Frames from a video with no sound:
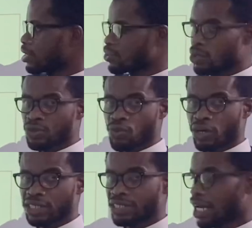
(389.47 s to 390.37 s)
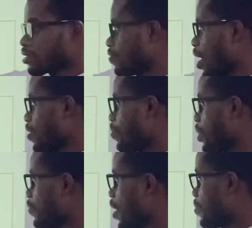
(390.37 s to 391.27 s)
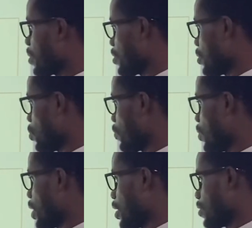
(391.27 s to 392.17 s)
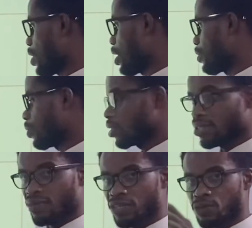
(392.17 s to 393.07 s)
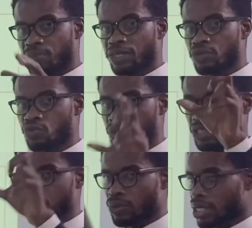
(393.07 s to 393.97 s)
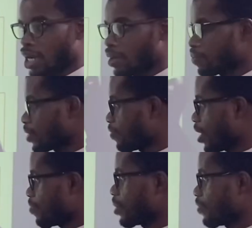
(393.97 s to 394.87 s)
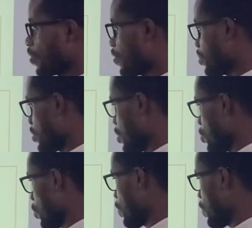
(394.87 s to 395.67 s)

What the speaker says: he is going to what, deduct 5.5% of the worker's salary, whatever he's paying to each worker, 5.5%